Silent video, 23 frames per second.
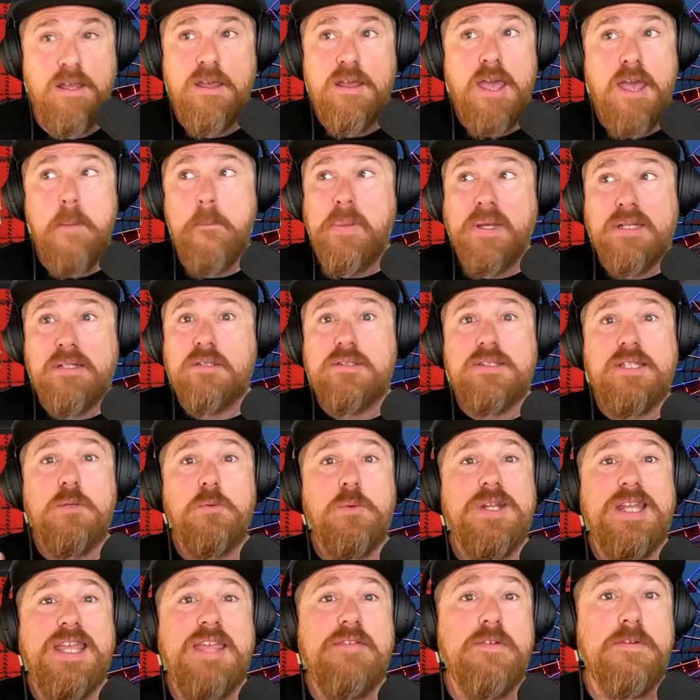And Pendleton
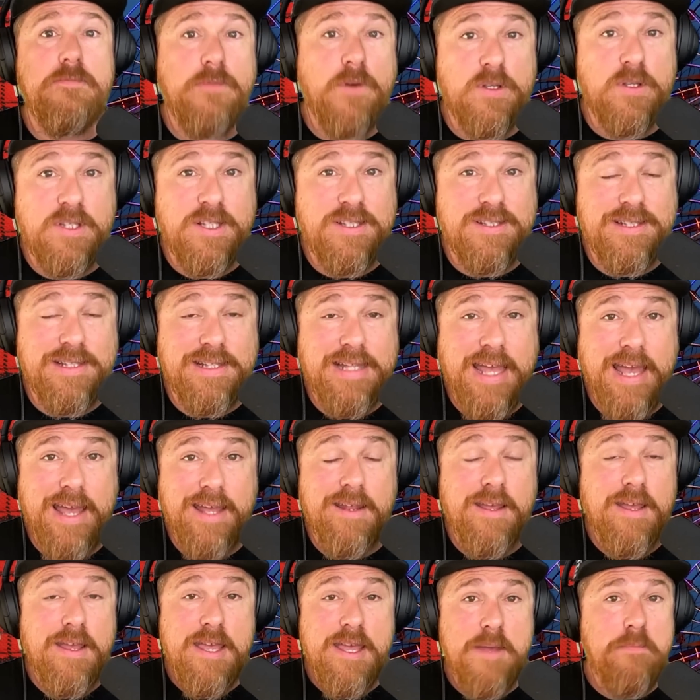went even further than that
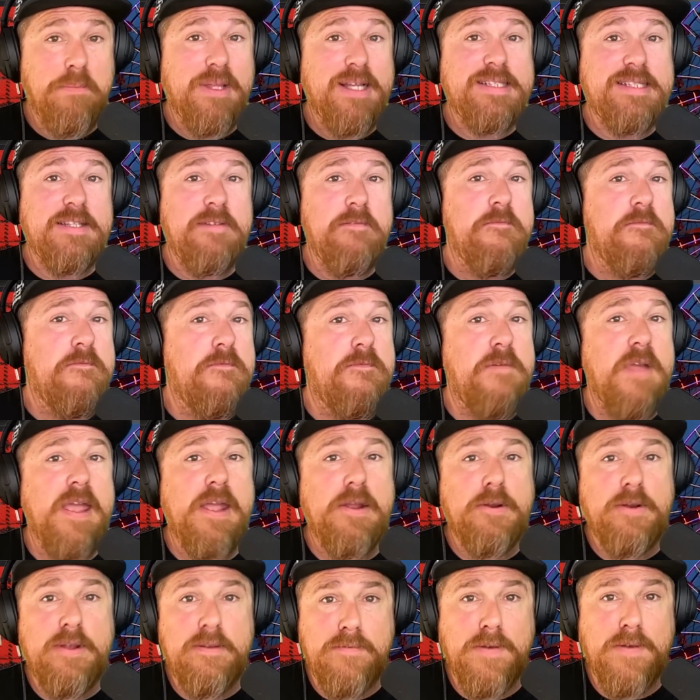in placing
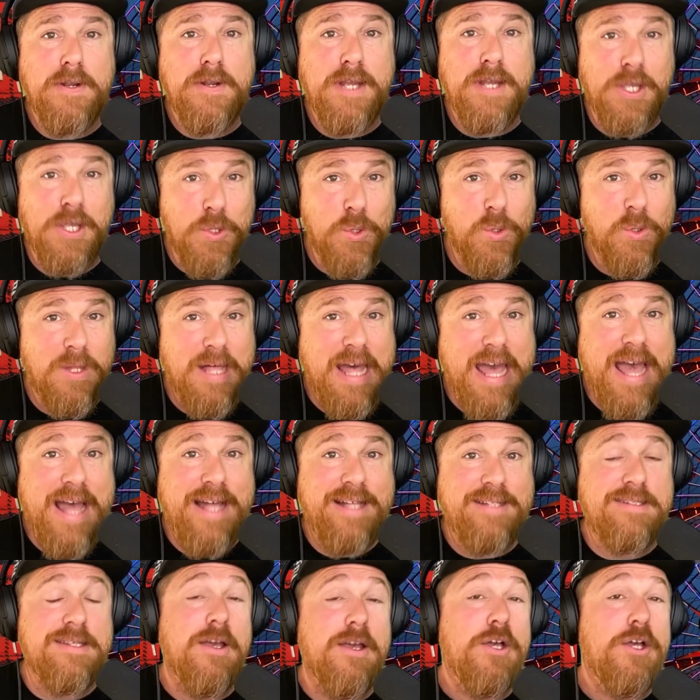very, very cool
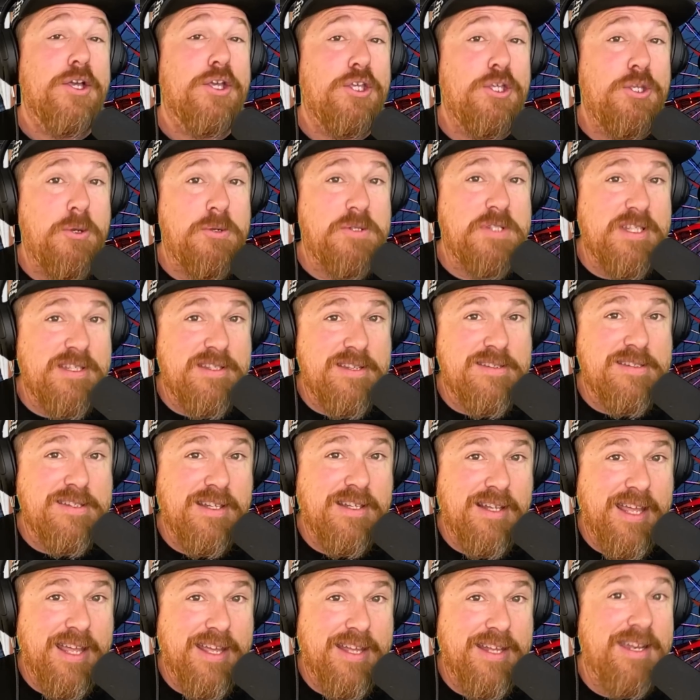ads using
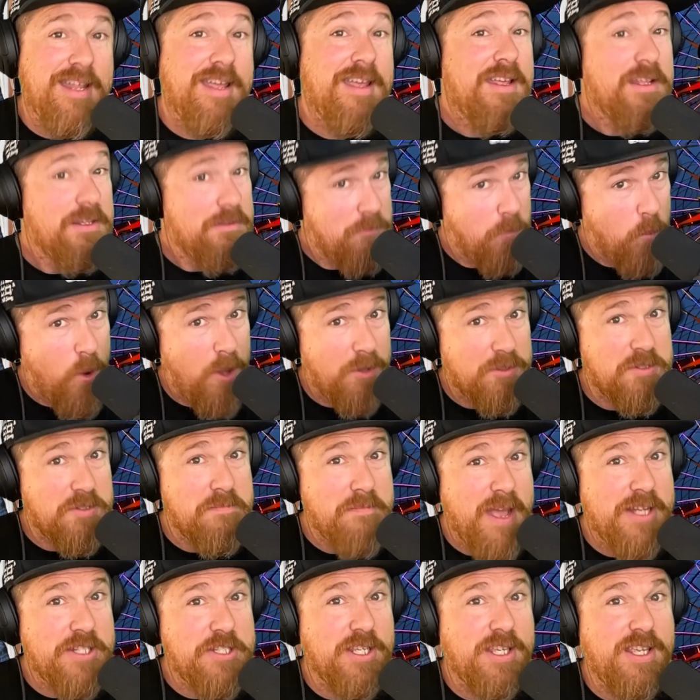Disneyland, Walt's
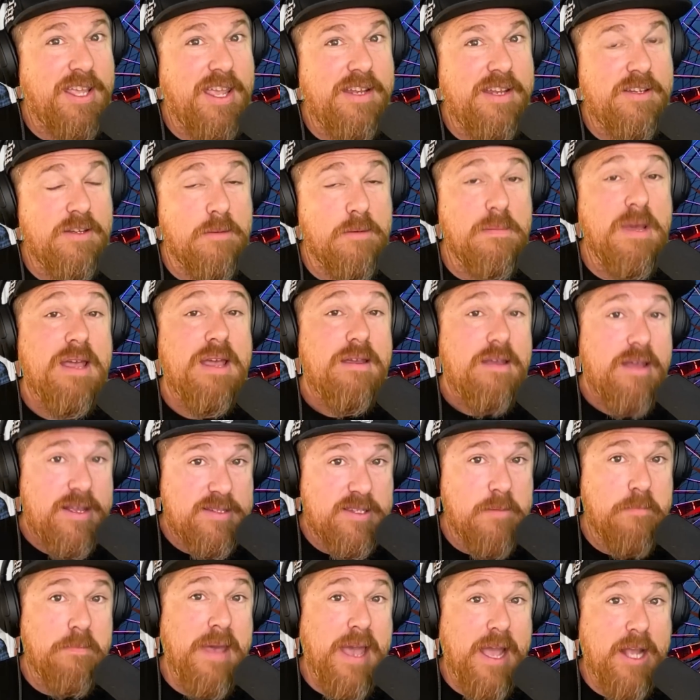Magic Kingdom as
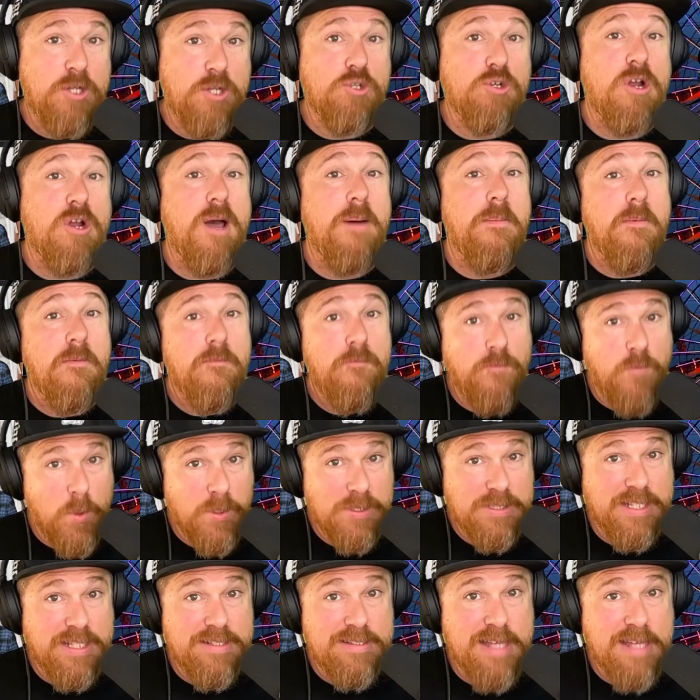the backdrop for
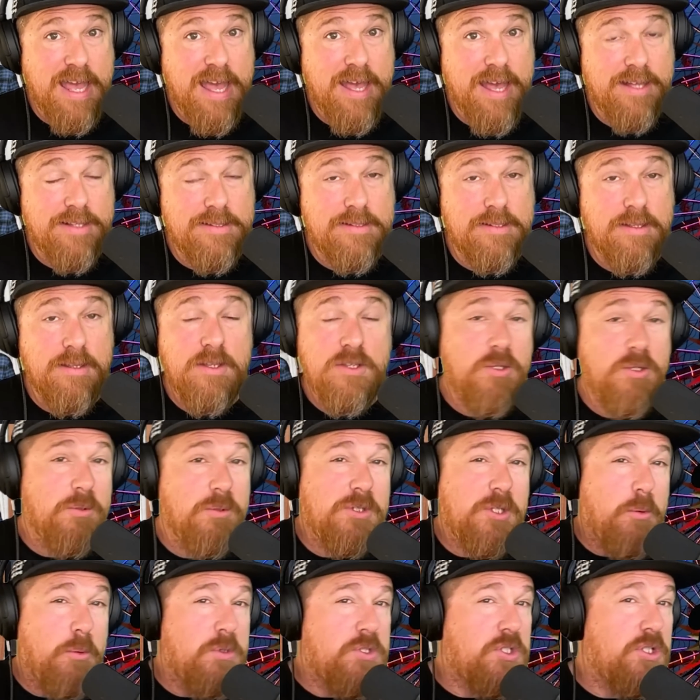these ads. So
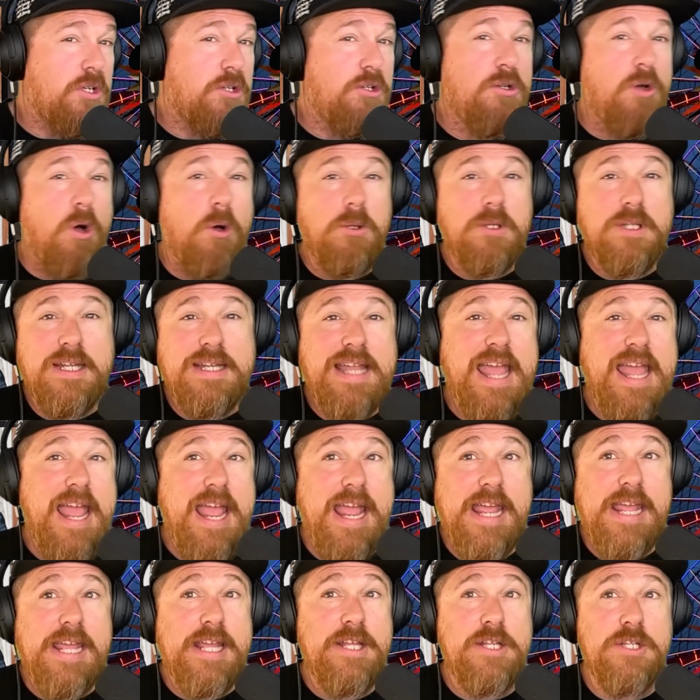there was a golden
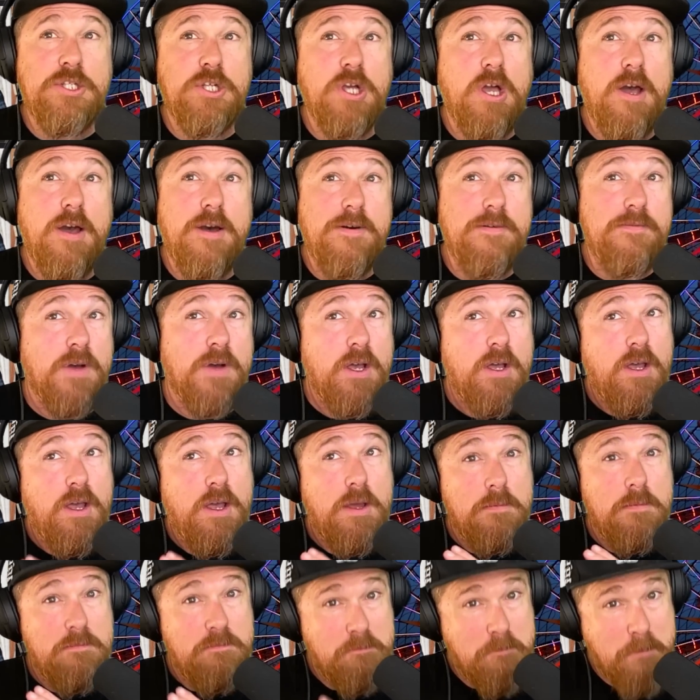age of
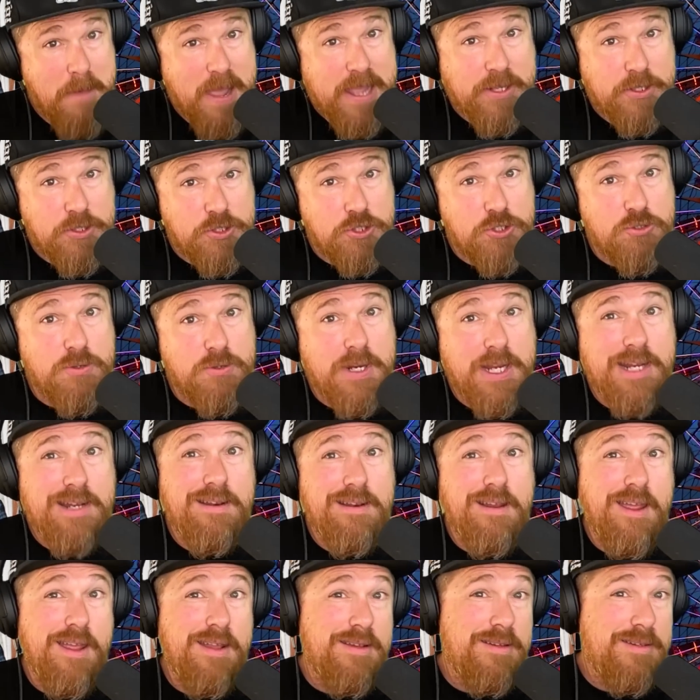Main Street
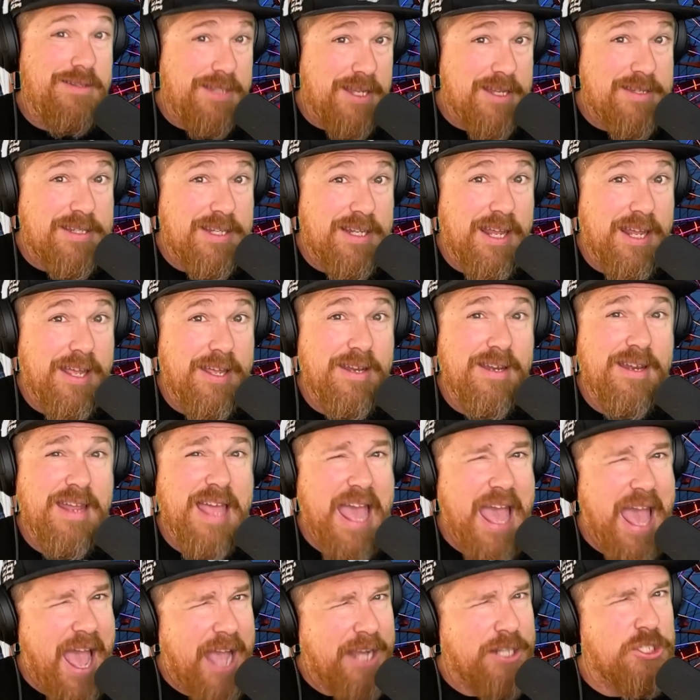and Disneyland
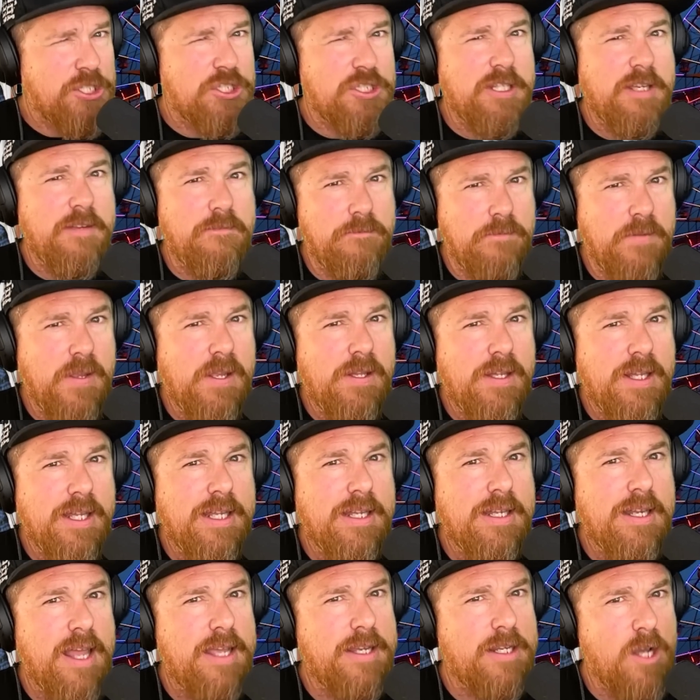actually feeling
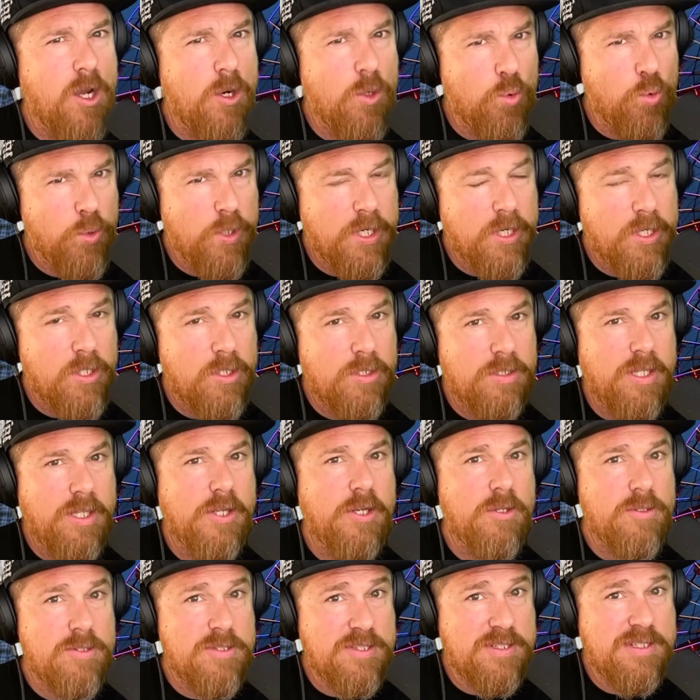like a real
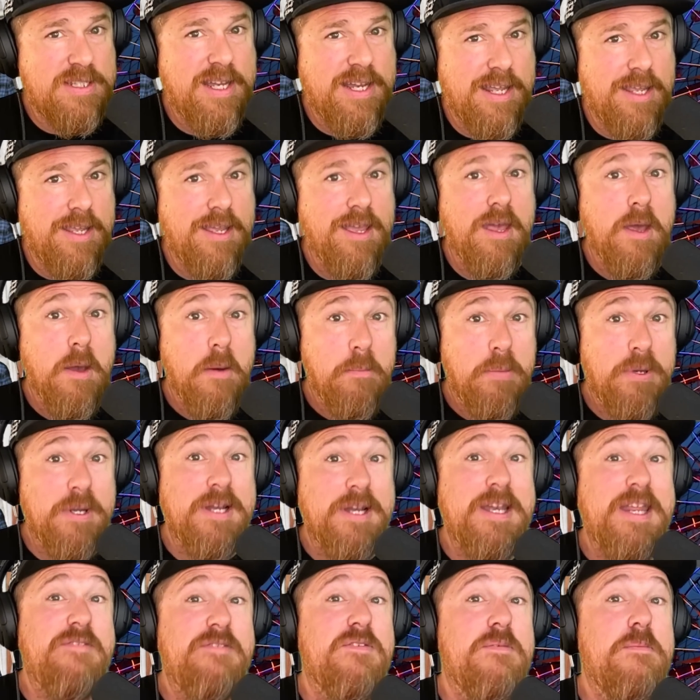little city, putting
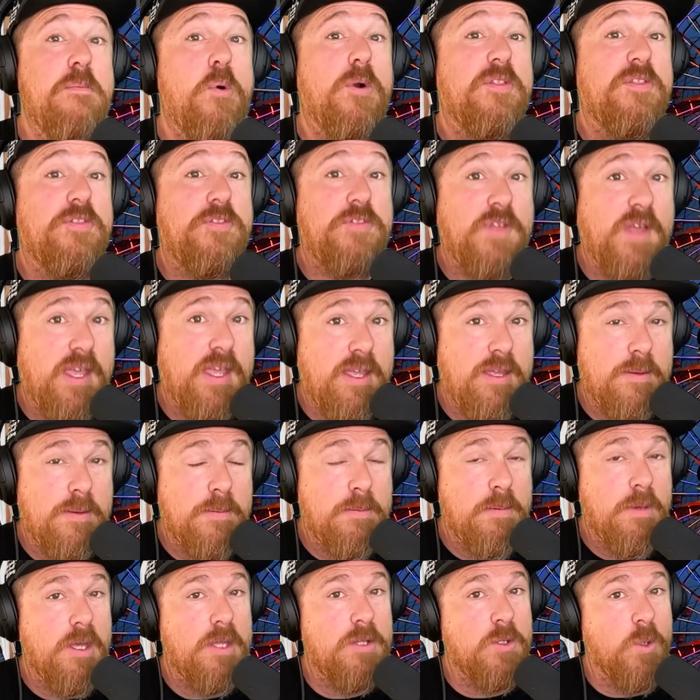even more
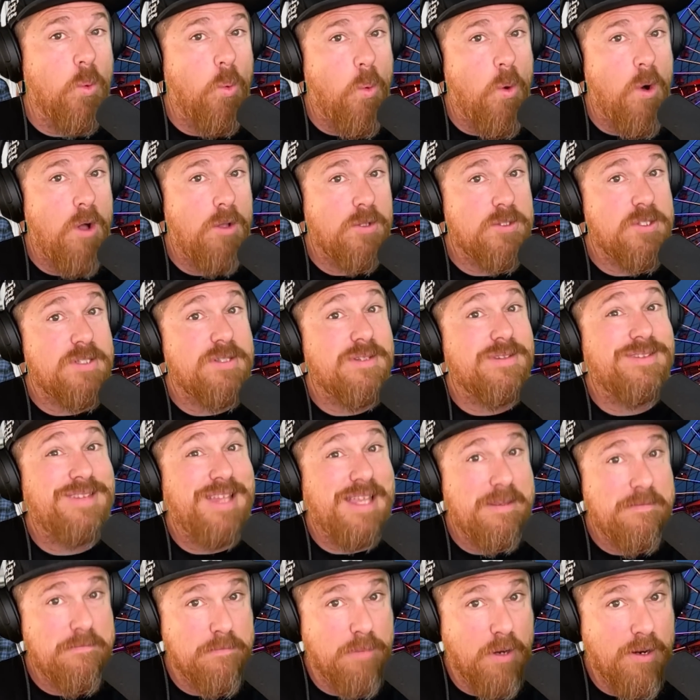theme into Walt's
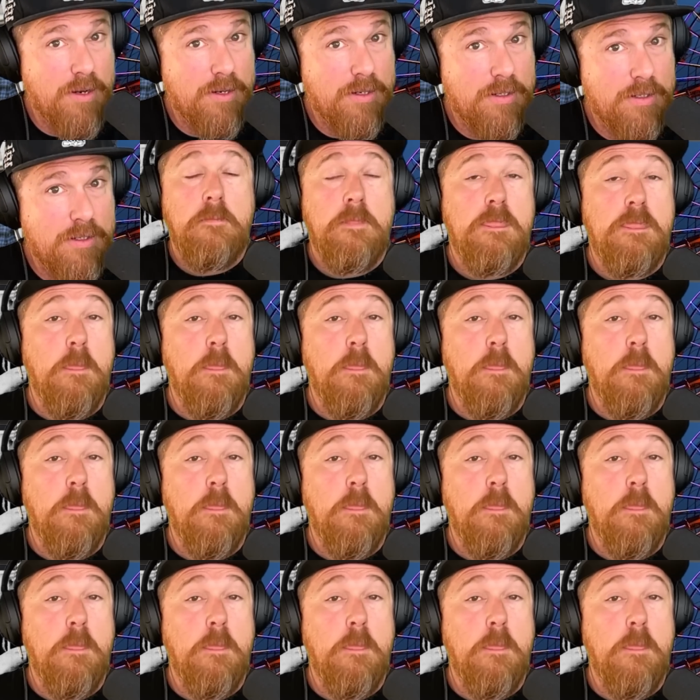theme park.